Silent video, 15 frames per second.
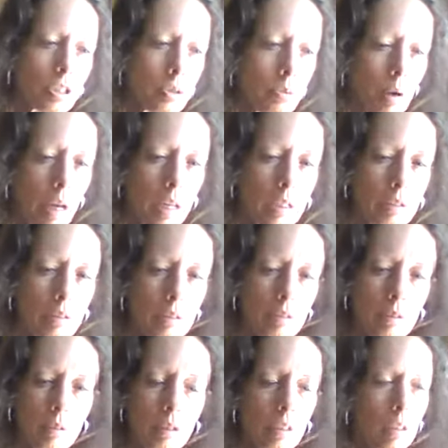red.
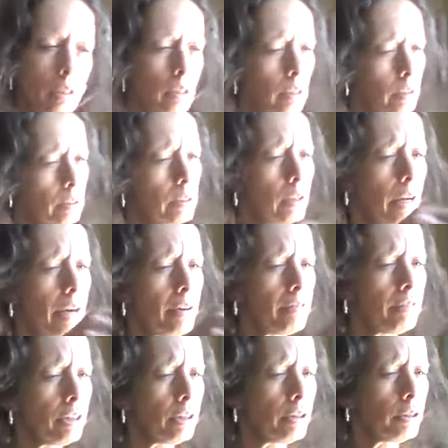A little
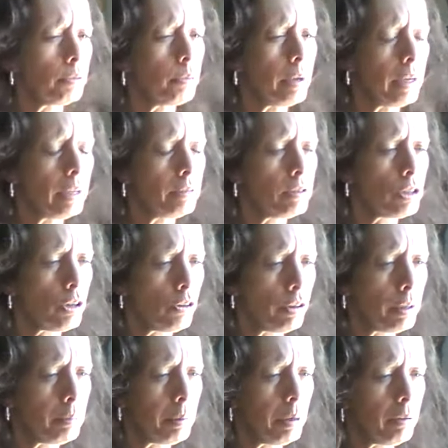heavy on the red. Sorry
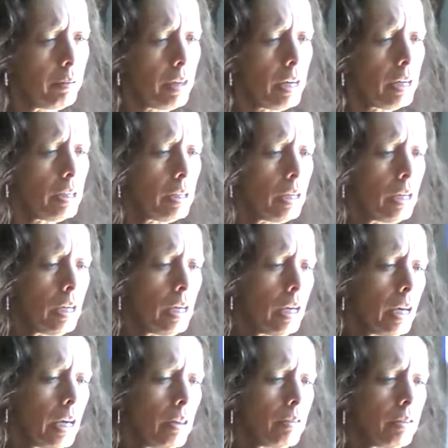about that.
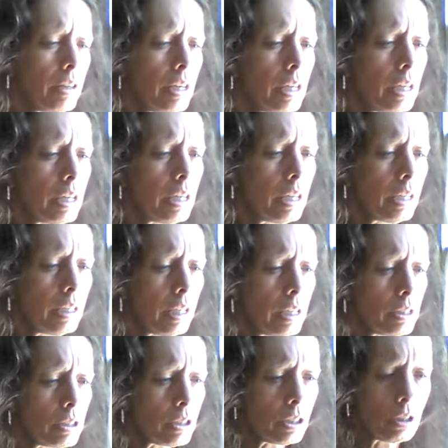And then
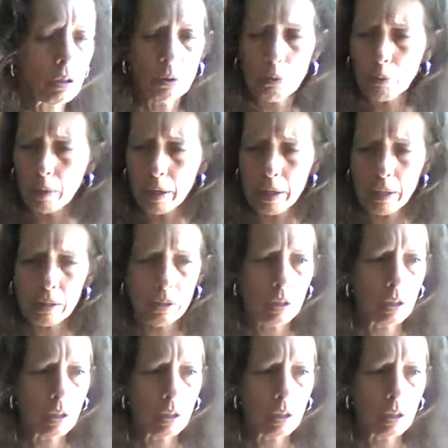let's go with,